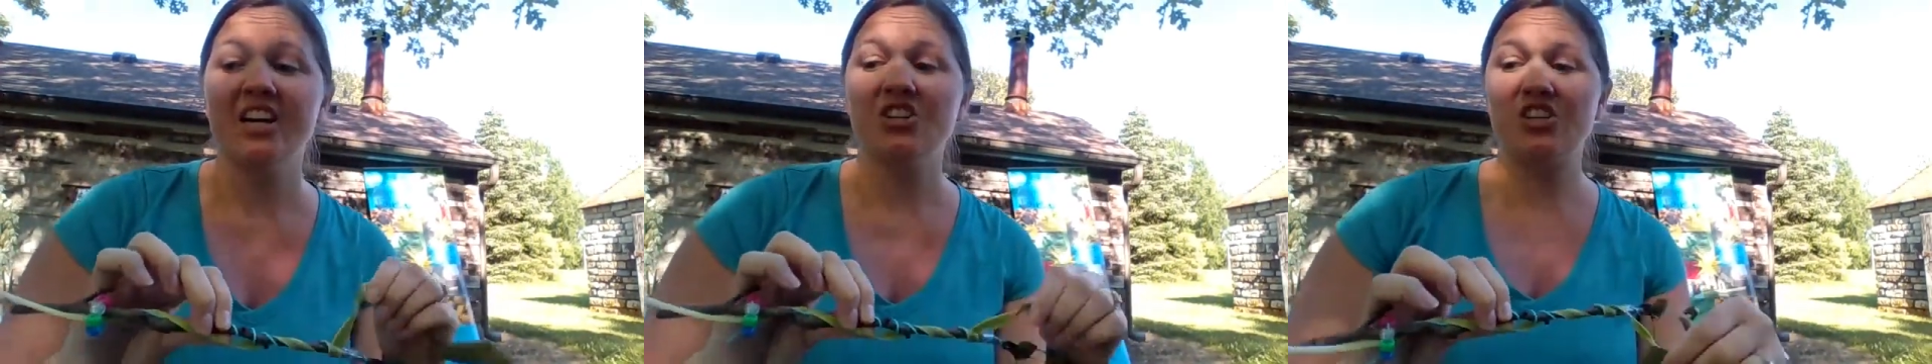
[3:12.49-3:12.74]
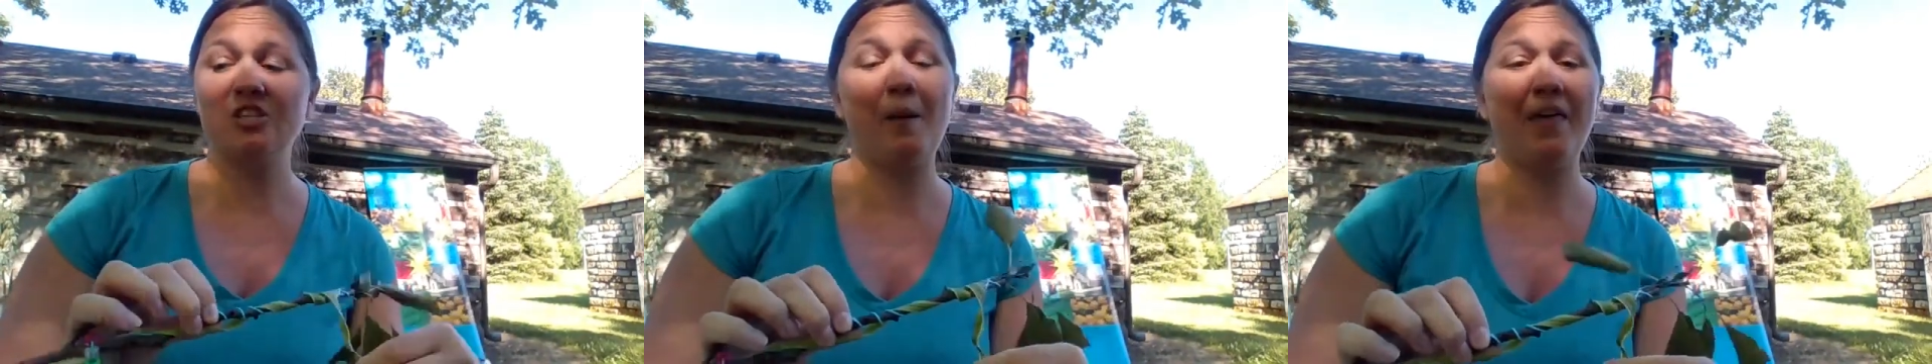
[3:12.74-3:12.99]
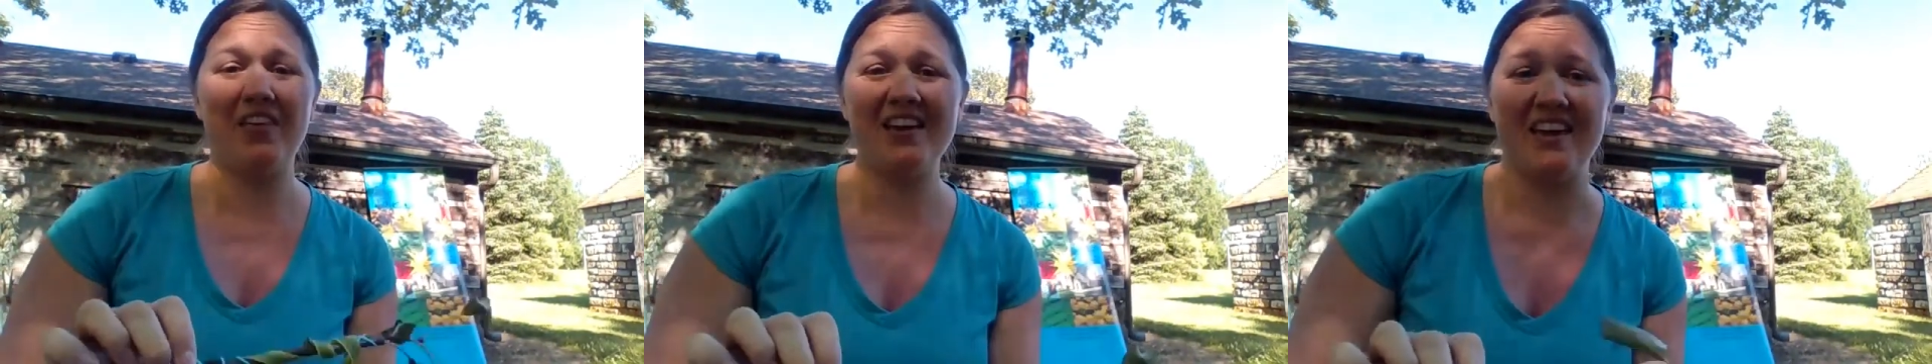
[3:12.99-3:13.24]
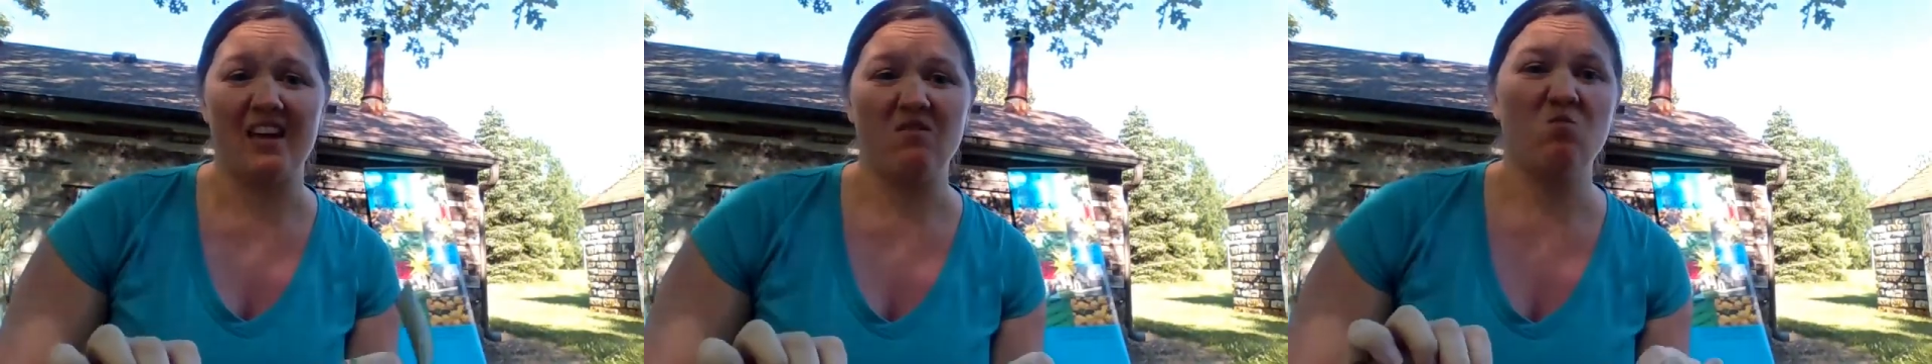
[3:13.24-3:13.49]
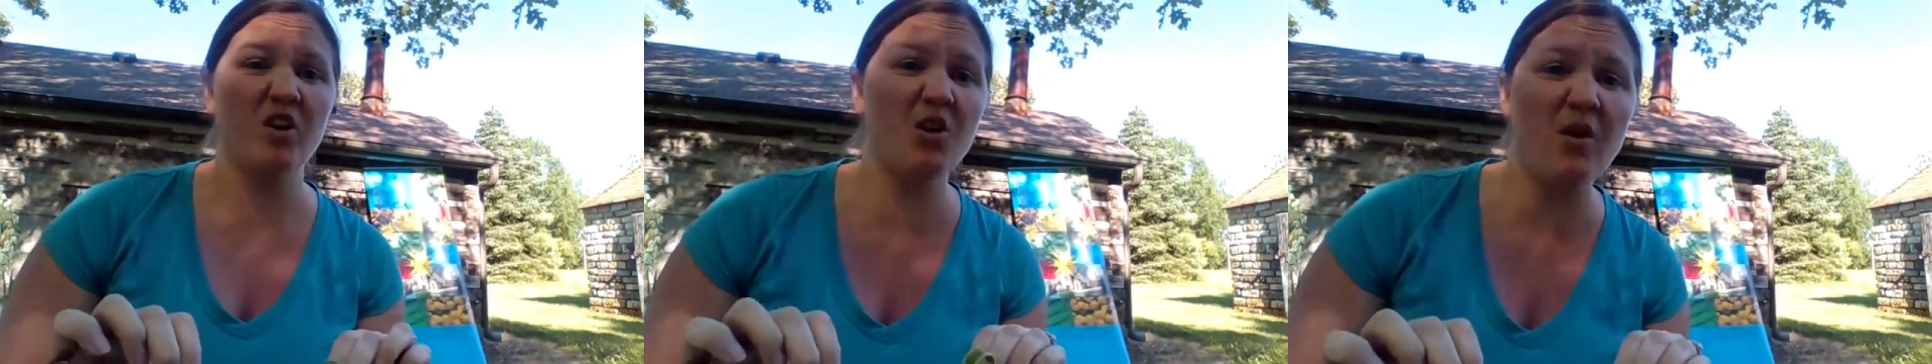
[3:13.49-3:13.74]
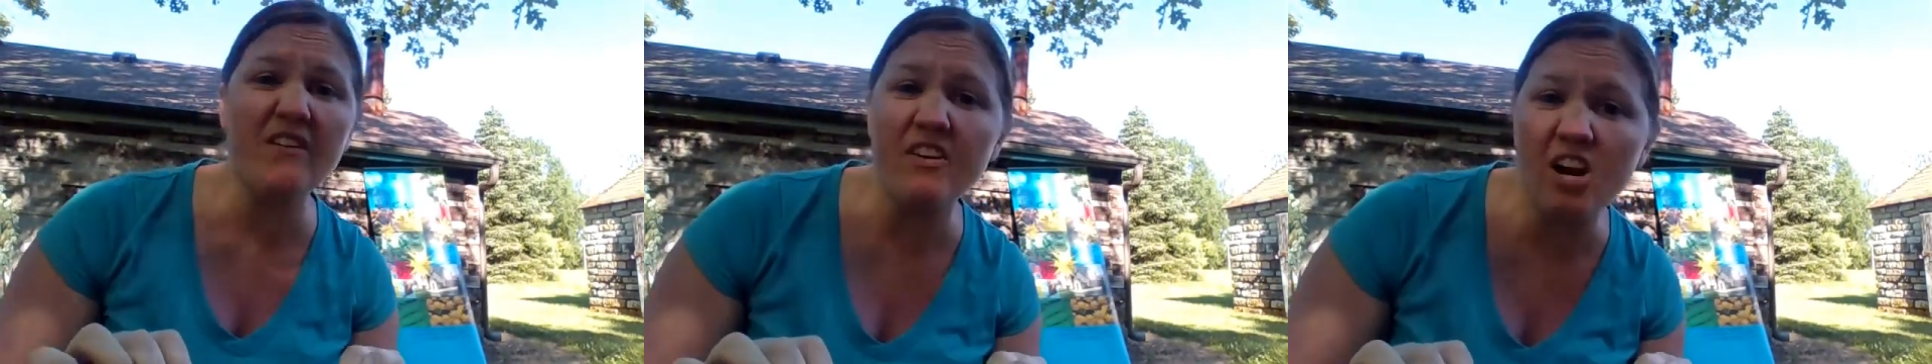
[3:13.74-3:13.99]
just by thinking, what do you
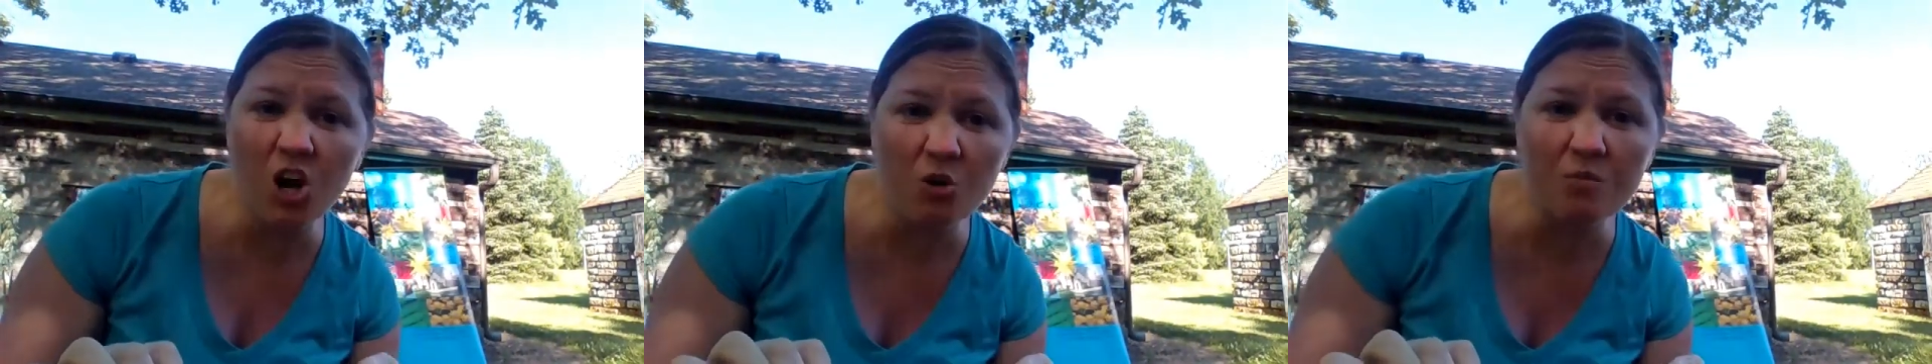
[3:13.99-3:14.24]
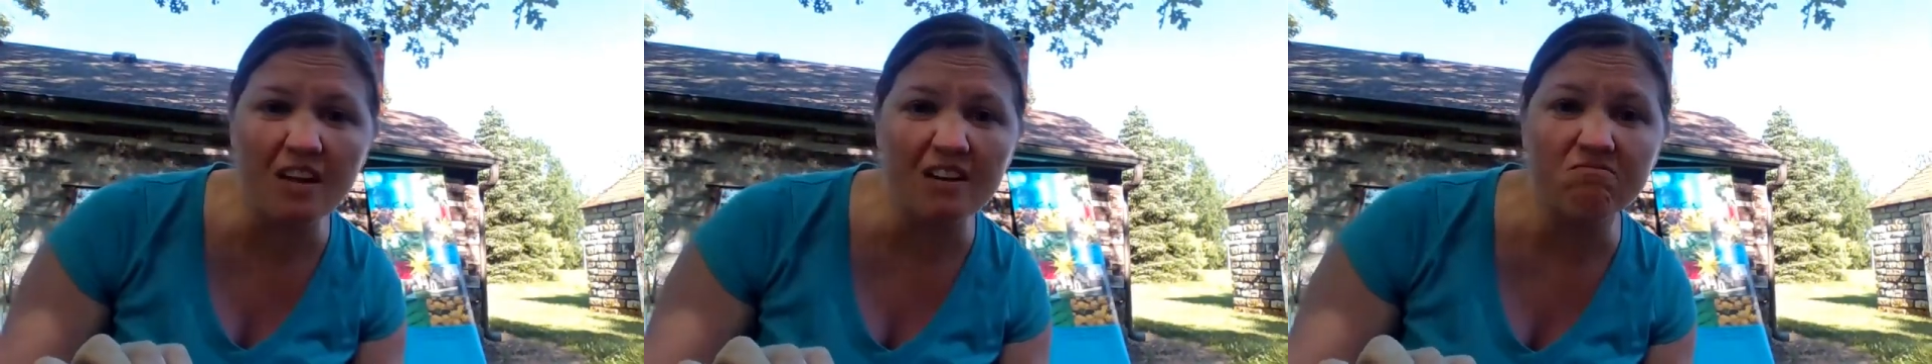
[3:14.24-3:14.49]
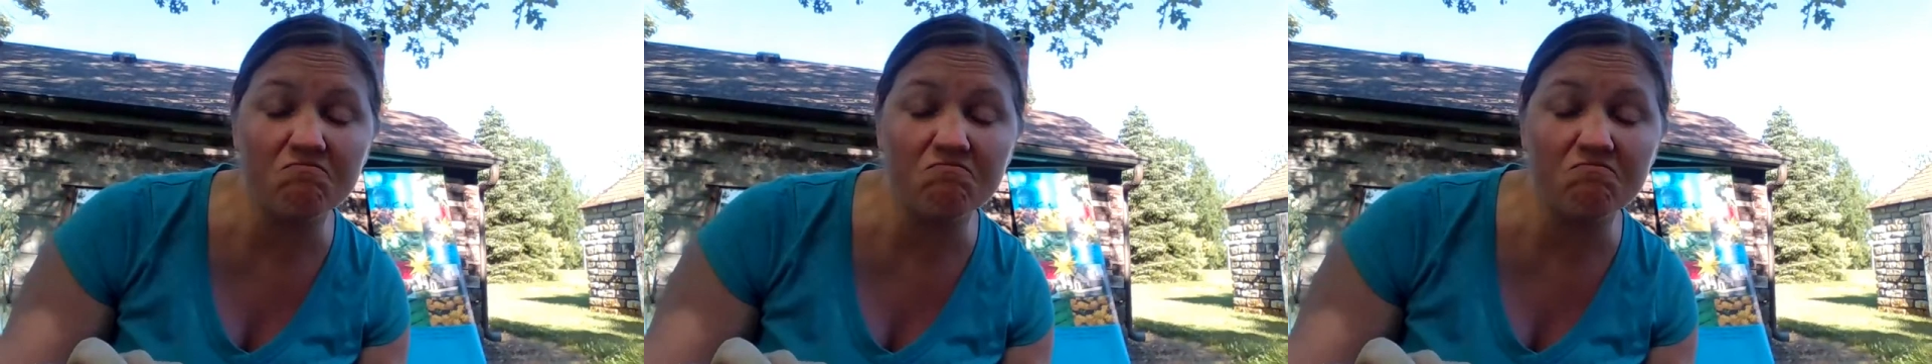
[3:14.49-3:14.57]
have at home that